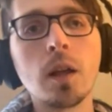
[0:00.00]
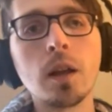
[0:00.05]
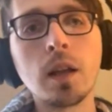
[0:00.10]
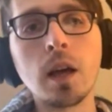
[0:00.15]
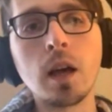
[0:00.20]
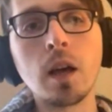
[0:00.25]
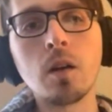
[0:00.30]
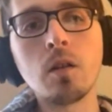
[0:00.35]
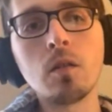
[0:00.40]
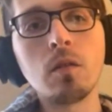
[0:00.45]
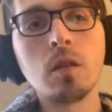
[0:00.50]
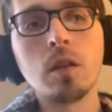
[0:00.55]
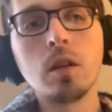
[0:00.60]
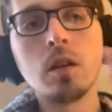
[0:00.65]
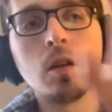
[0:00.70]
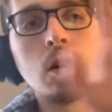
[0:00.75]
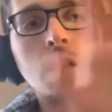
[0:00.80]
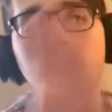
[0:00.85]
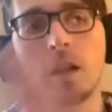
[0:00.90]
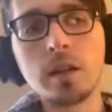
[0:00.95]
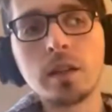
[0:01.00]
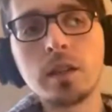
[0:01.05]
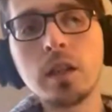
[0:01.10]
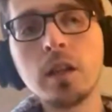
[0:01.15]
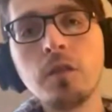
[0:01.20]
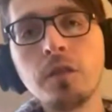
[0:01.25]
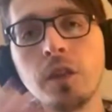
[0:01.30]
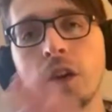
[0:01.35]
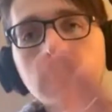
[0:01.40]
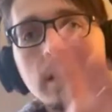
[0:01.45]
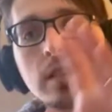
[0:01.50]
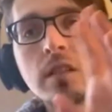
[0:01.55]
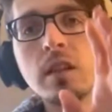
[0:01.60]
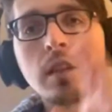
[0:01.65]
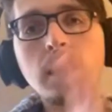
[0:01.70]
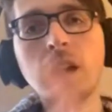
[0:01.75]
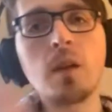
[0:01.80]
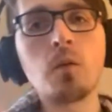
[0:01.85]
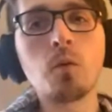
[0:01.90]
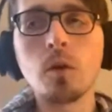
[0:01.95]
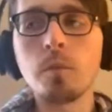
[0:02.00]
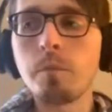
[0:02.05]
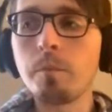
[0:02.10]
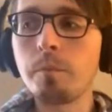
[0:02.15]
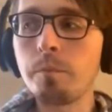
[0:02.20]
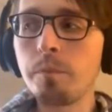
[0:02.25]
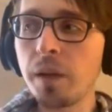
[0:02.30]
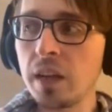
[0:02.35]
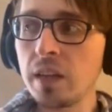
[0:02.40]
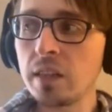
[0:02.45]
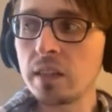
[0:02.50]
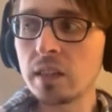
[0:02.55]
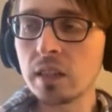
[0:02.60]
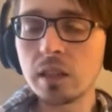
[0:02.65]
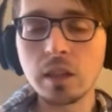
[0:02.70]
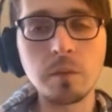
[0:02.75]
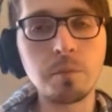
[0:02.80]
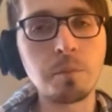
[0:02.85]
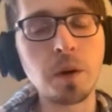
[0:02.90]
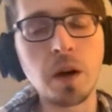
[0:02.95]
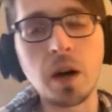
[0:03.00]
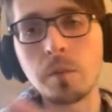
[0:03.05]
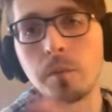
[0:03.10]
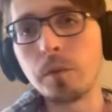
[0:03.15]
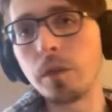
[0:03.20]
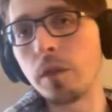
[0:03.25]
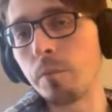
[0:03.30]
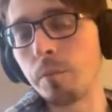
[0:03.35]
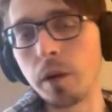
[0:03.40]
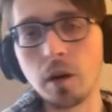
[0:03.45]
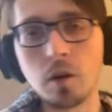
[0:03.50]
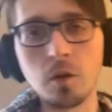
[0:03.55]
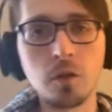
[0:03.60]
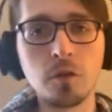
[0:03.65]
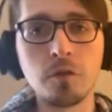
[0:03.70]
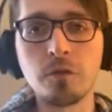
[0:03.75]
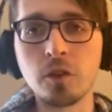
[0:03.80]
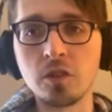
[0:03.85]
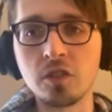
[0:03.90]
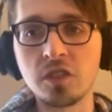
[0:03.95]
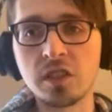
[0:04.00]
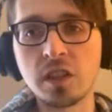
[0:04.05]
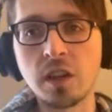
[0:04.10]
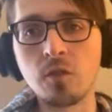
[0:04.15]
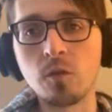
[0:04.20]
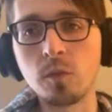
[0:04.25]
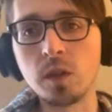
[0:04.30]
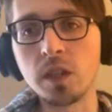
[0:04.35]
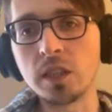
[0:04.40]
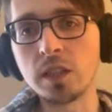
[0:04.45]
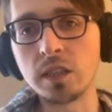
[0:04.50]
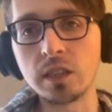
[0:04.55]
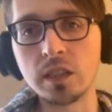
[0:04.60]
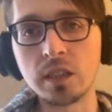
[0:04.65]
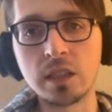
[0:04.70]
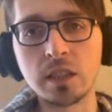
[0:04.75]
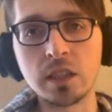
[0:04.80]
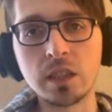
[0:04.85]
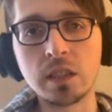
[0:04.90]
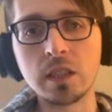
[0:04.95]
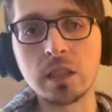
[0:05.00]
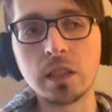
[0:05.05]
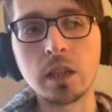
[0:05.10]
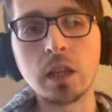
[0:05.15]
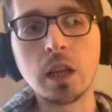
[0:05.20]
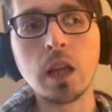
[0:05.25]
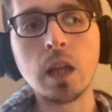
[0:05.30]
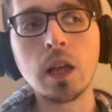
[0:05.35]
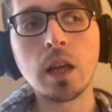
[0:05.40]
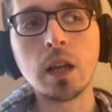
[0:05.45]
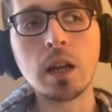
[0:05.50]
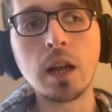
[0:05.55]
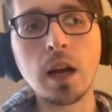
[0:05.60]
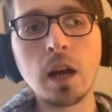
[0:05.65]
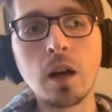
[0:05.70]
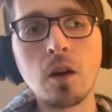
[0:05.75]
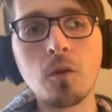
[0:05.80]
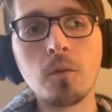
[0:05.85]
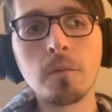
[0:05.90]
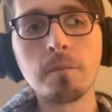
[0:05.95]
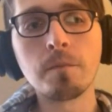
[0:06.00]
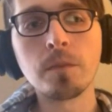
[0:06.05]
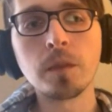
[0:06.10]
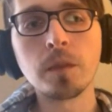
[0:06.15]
Now, on defense, they were basically bottom of the barrel the first 7 weeks of the season. Now,